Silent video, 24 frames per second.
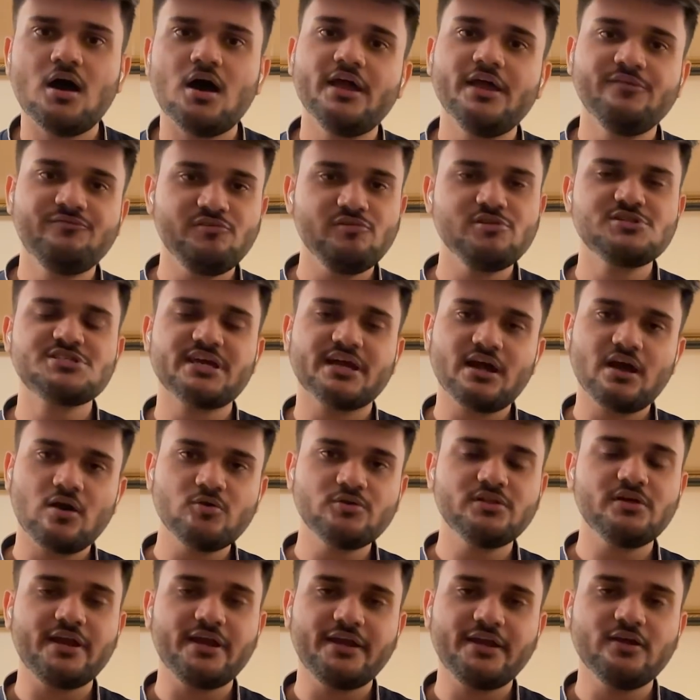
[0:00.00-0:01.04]
If you'll check out
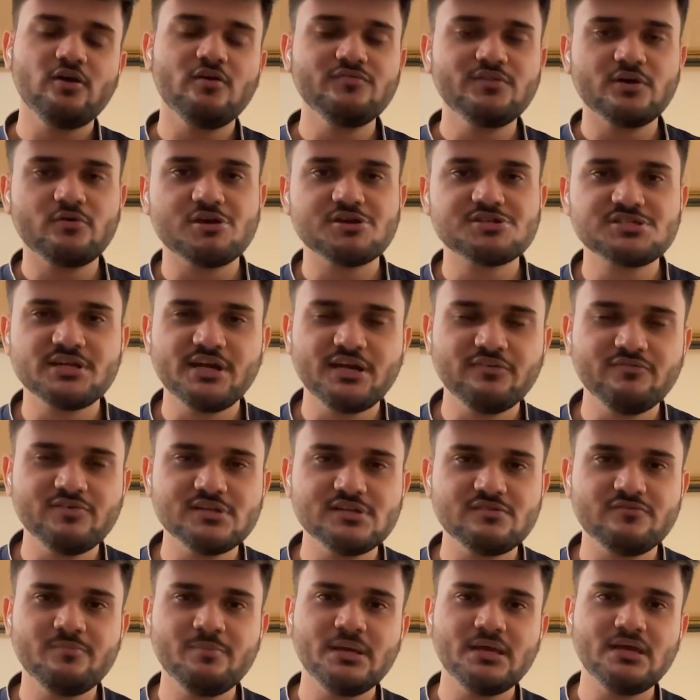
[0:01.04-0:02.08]
the rating of the question, it will
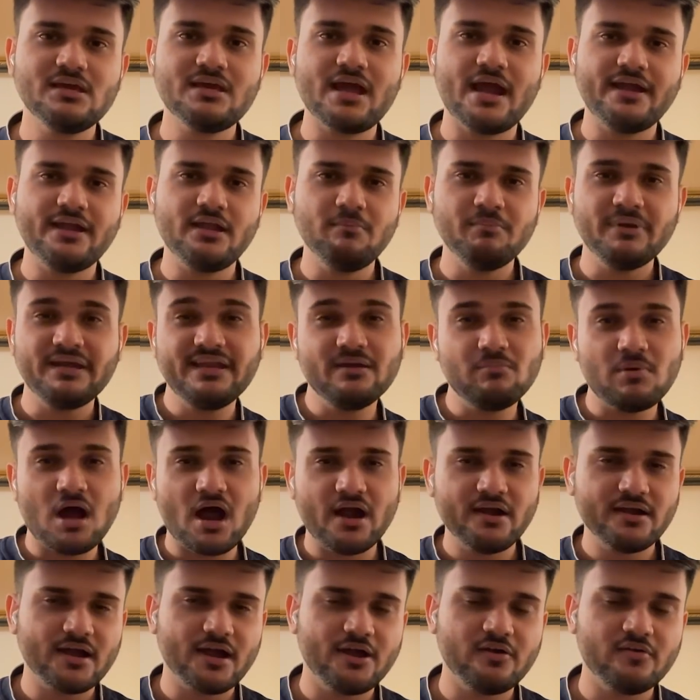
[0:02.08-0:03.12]
be kind of medium
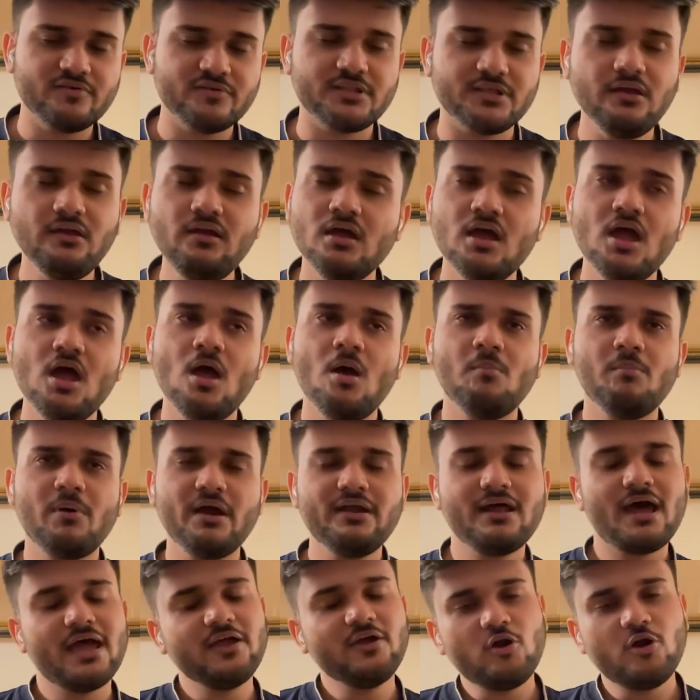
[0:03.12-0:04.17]
hard kind of a thing.
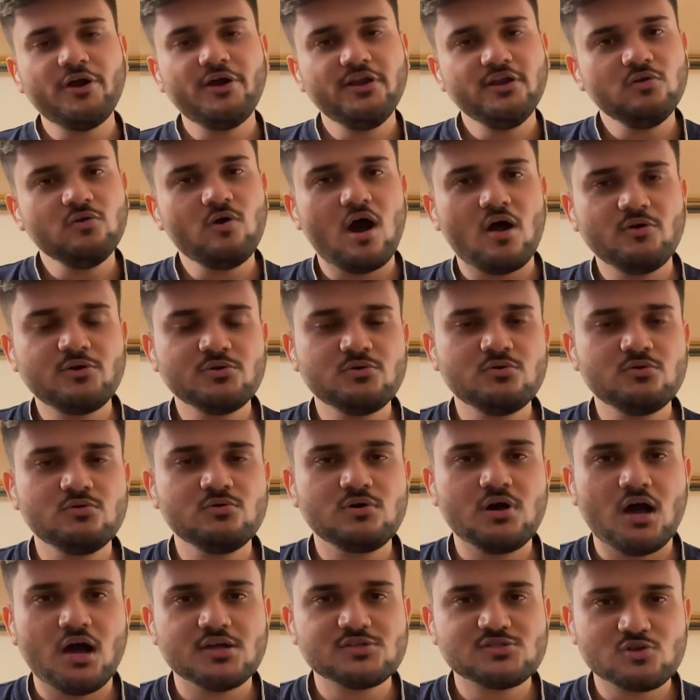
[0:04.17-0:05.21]
But I already knew how
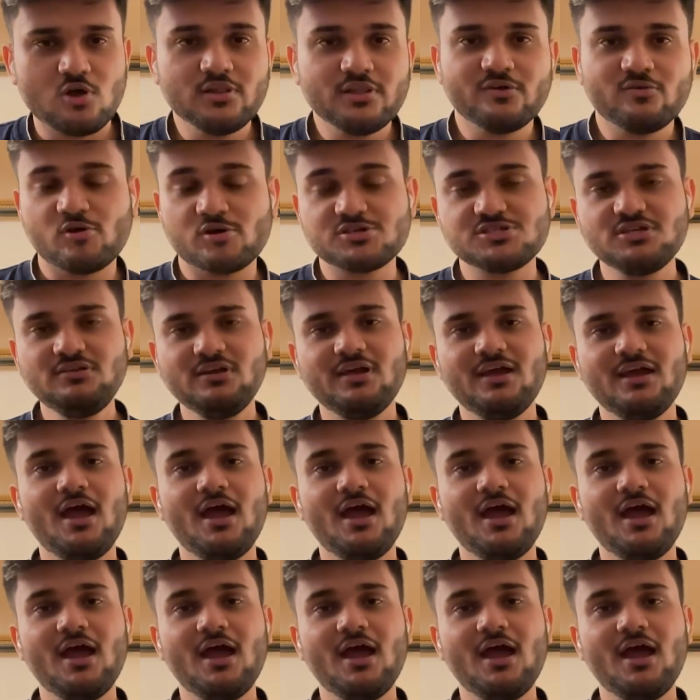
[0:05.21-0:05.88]
to solve the question.